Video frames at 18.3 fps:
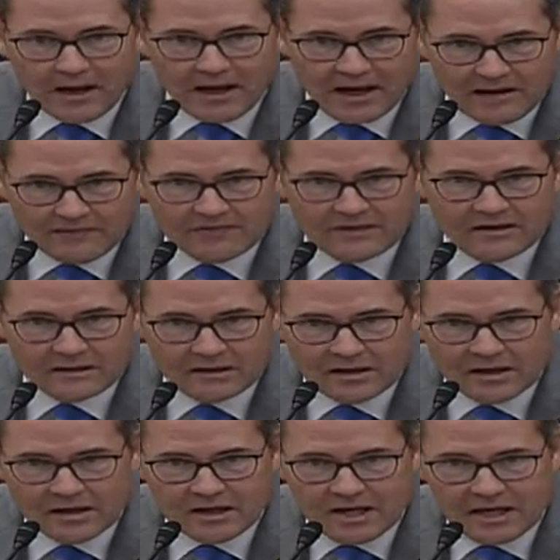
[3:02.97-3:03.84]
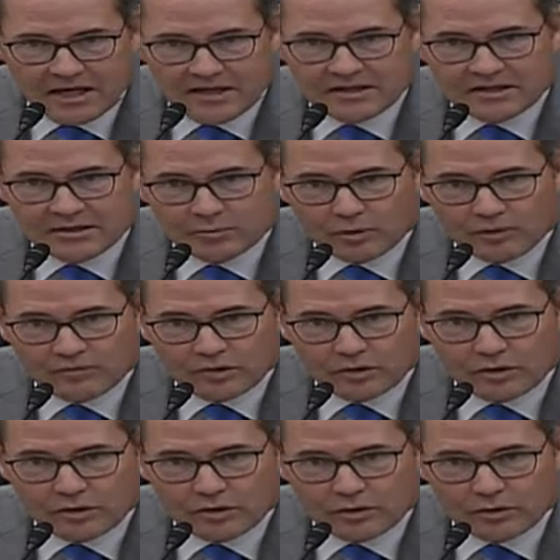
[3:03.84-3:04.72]
I have the Indian
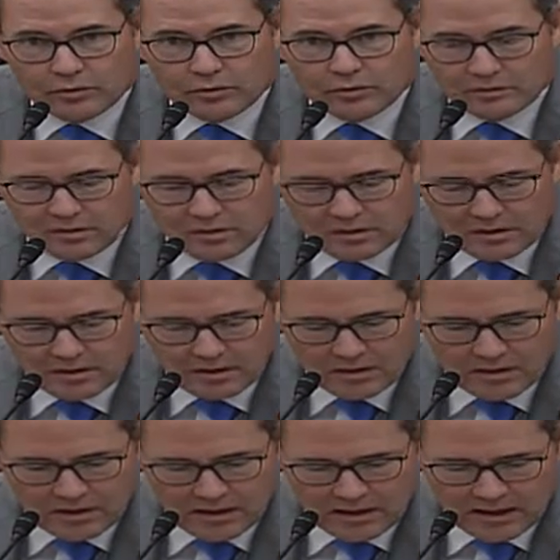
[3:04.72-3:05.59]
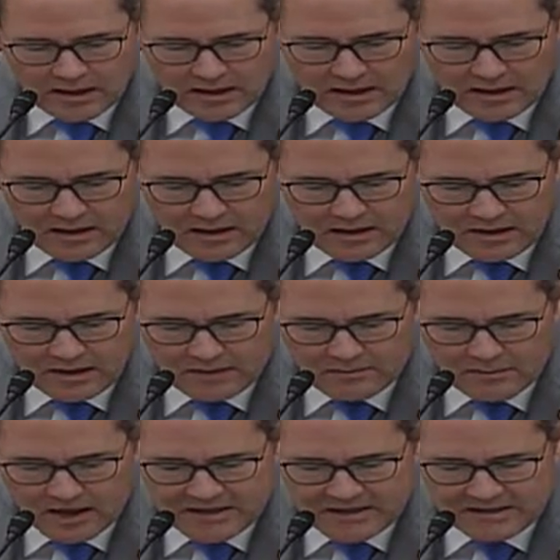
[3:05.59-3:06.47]
River Lagoon uh,
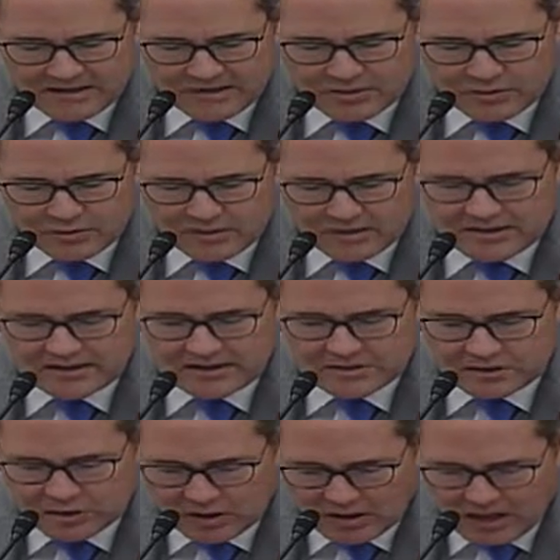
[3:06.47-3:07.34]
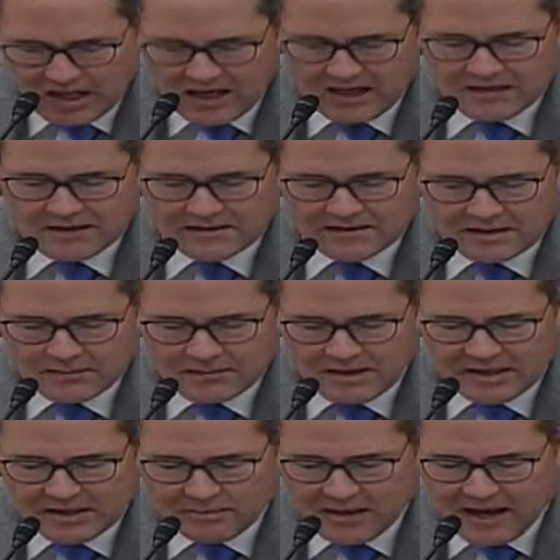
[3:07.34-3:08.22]
in my district in July, this
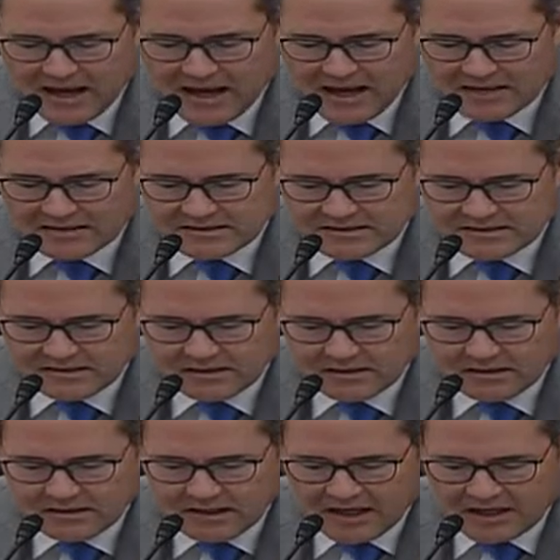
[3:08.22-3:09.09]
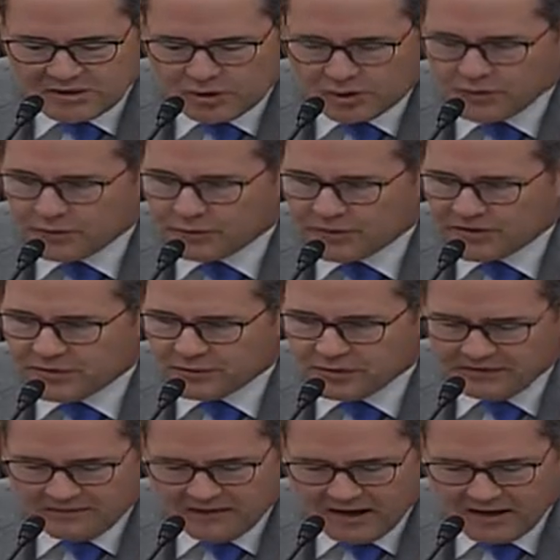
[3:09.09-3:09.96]
committee passed H.R.
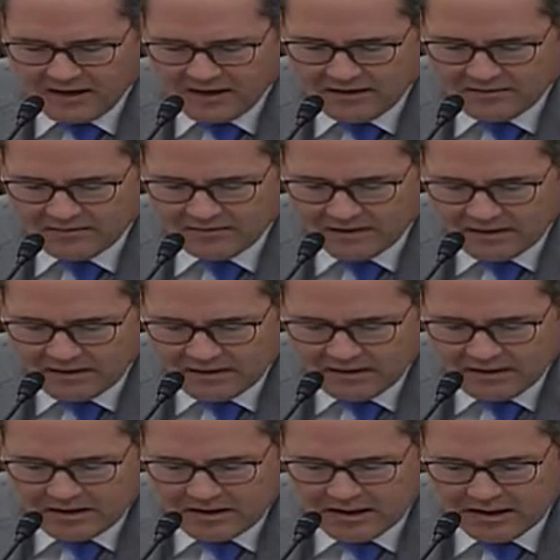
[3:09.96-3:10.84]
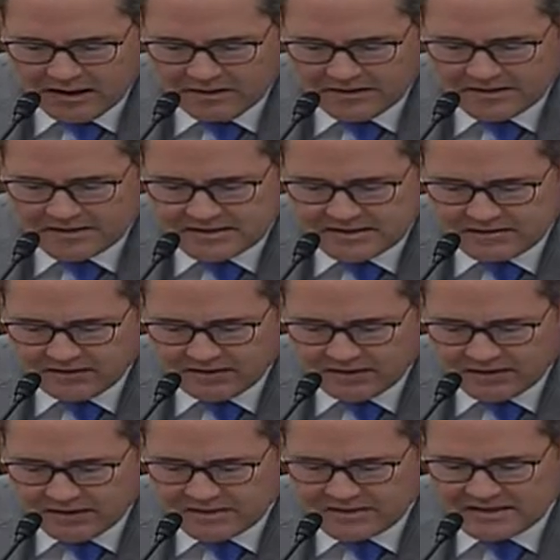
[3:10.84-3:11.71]
335, uh, this,
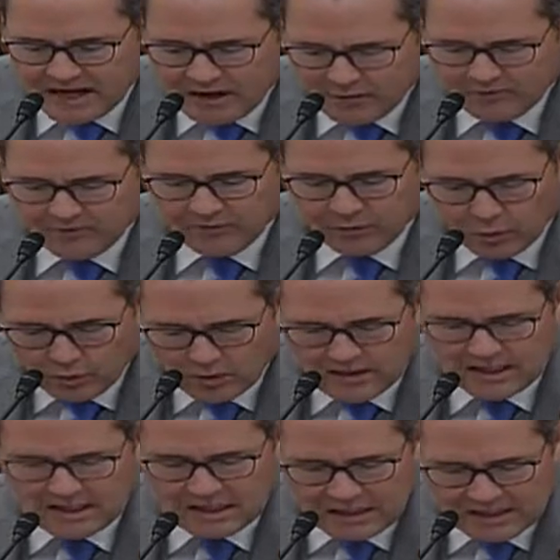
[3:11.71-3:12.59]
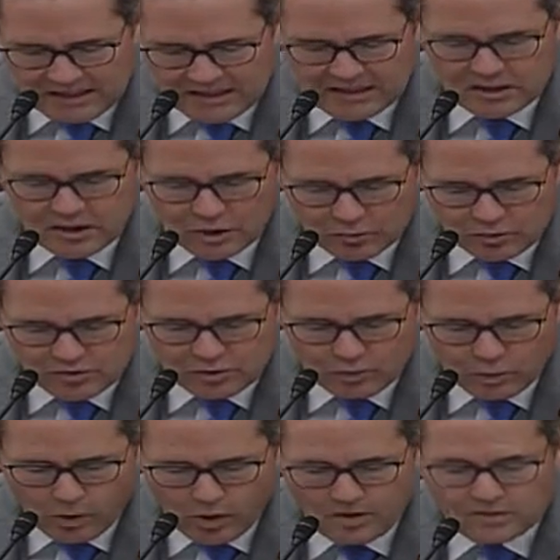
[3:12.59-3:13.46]
the South Florida Clean
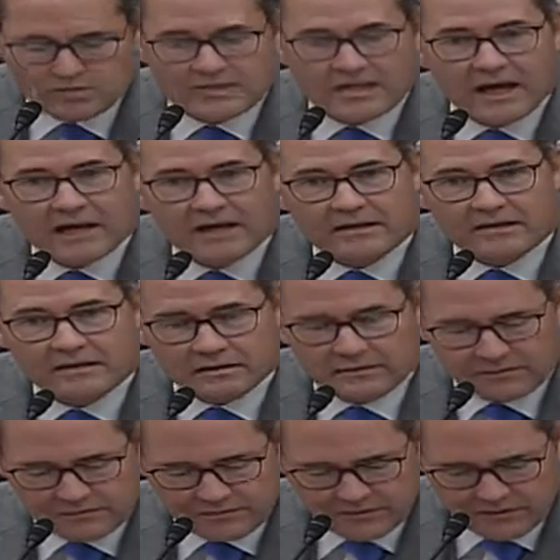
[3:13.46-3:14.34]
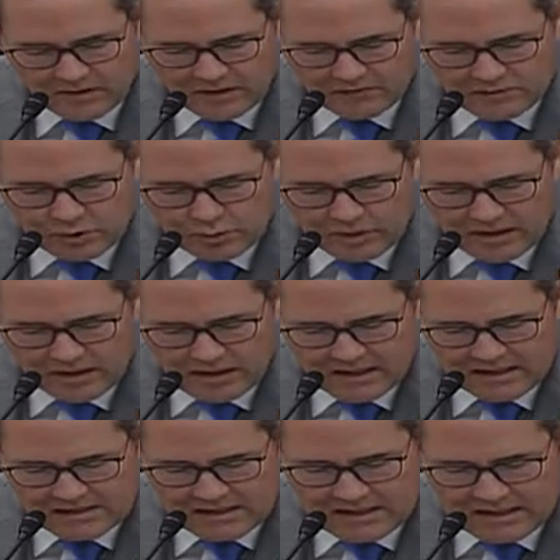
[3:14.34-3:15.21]
Coastal Waters Act of, of
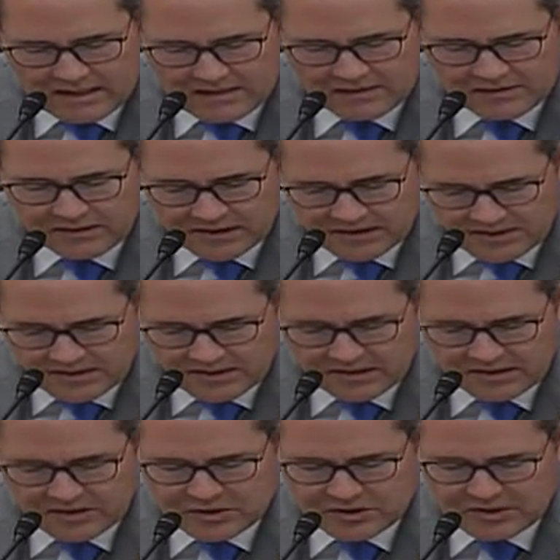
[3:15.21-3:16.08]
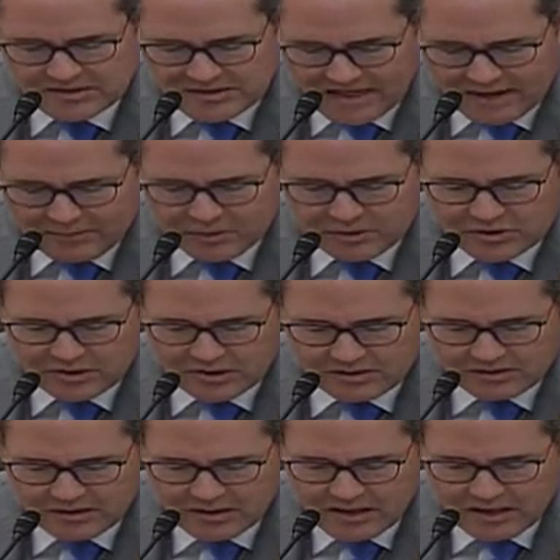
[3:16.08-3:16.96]
2019. The legislation established
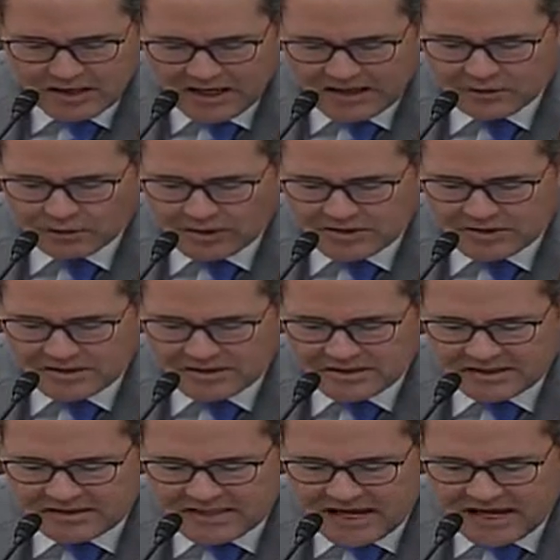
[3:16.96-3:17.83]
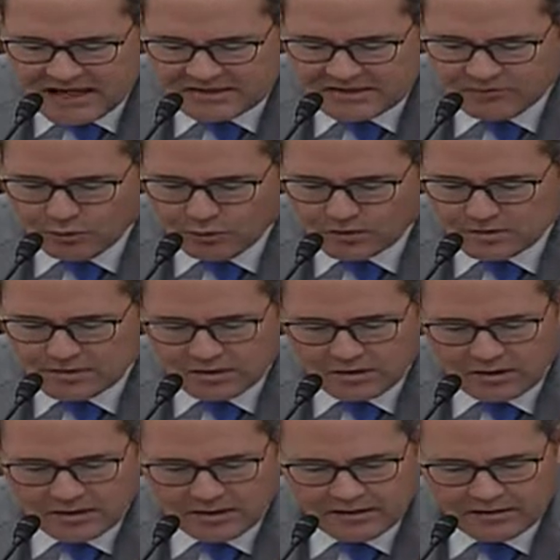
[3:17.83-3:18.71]
an interagency task force
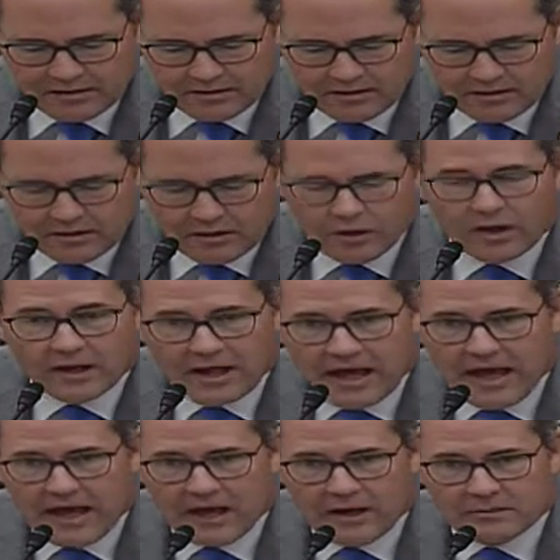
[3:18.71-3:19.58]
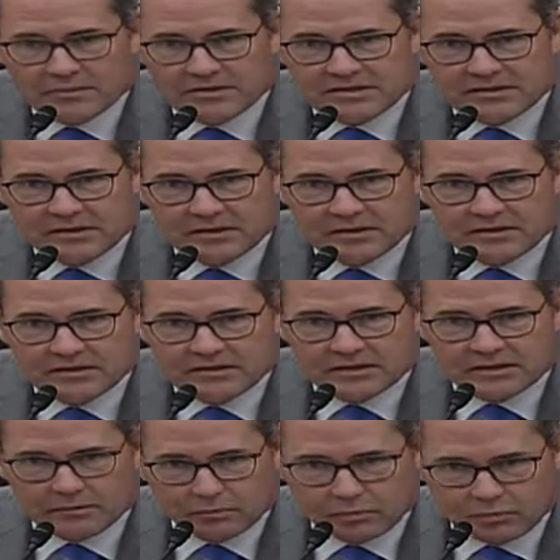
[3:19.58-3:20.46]
on, on HABs
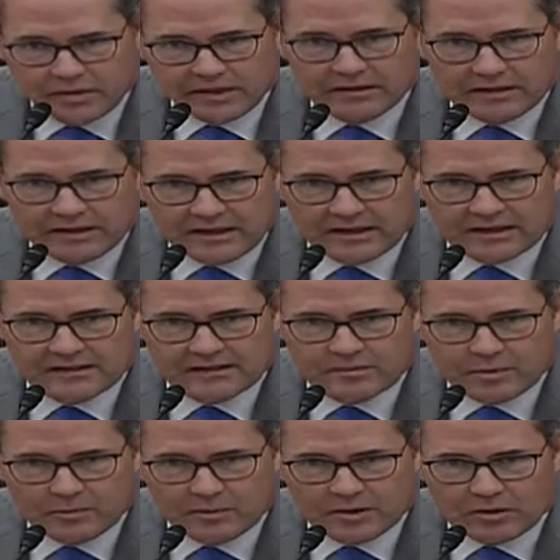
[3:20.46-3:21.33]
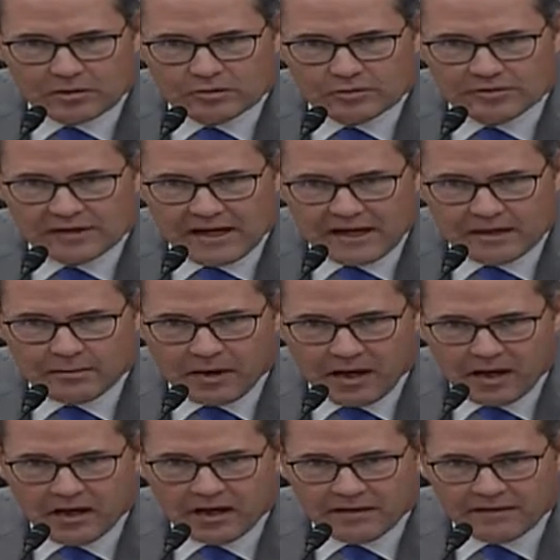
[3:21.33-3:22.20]
to really get some empirical data
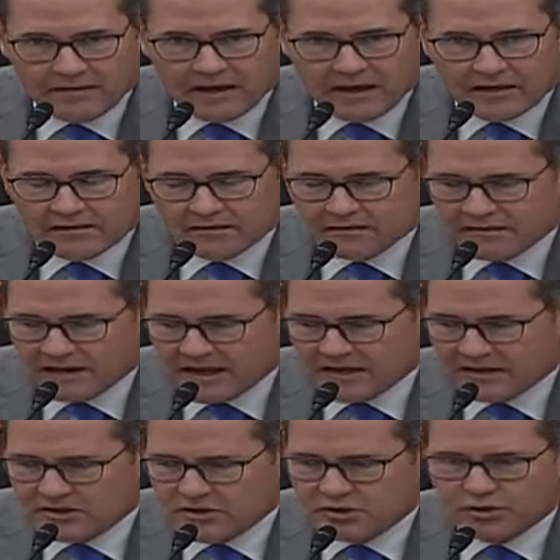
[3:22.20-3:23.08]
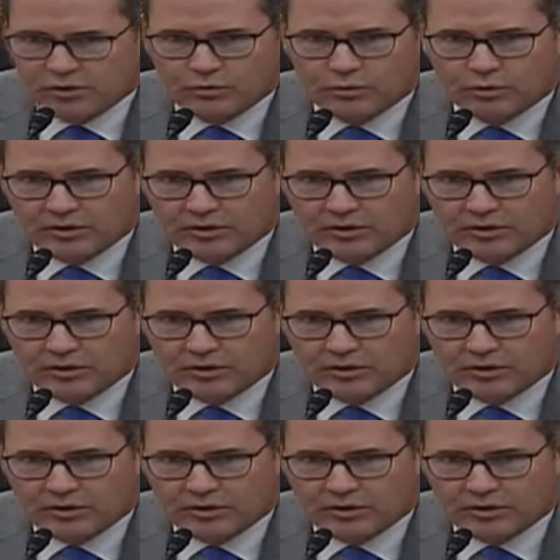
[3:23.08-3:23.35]
behind that, that issue.